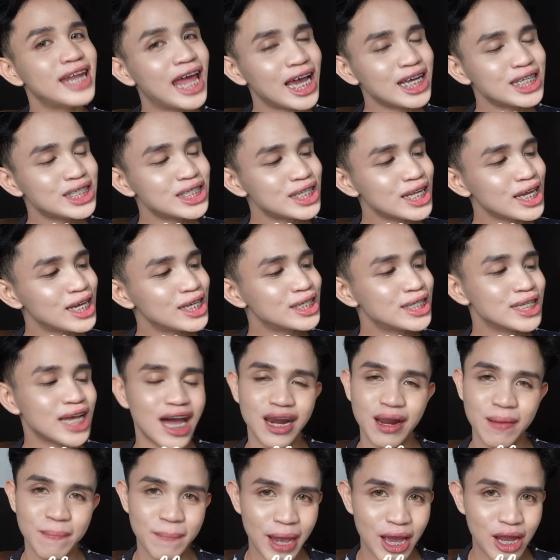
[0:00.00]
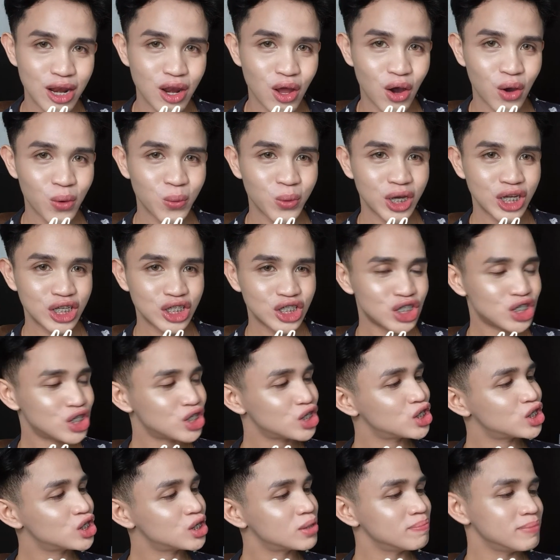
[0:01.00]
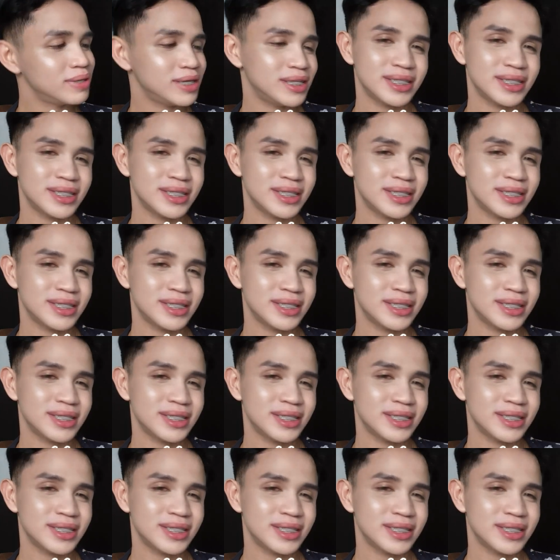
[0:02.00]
Next is Caramello, which